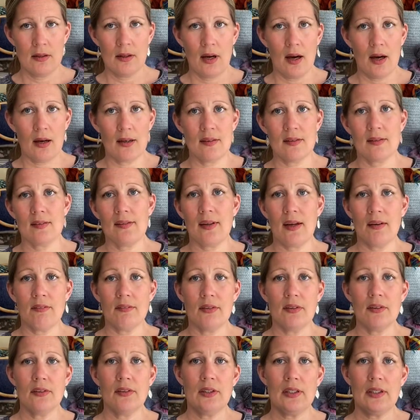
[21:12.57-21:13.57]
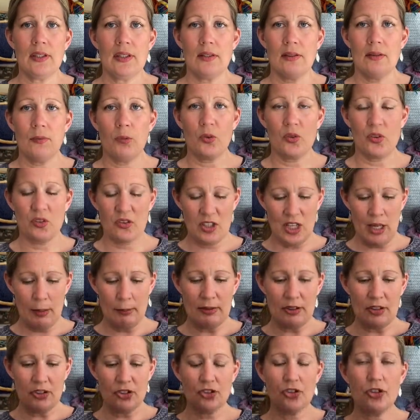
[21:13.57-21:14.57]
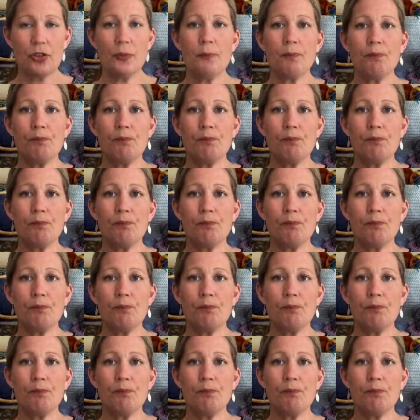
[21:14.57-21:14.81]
I discovered it was damaged.